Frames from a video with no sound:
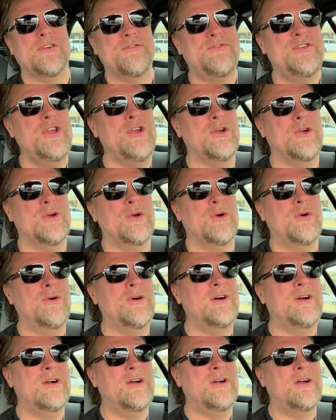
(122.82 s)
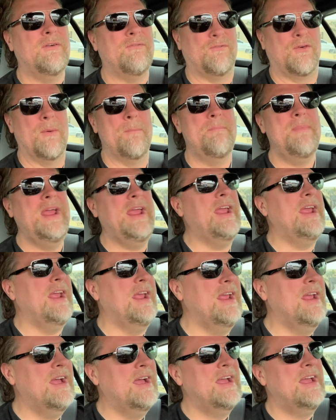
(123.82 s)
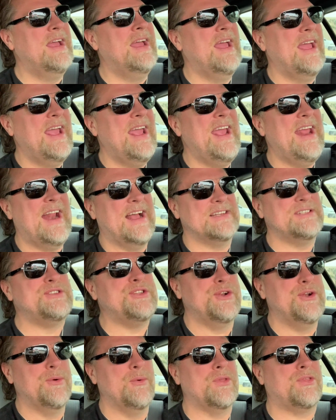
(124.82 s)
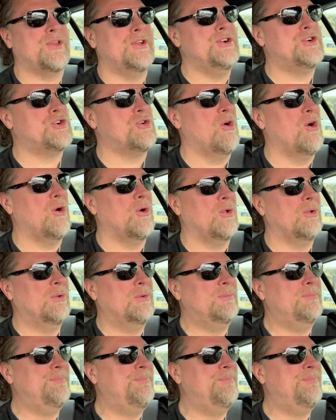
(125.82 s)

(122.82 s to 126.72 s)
of you, for me, it has to do with control.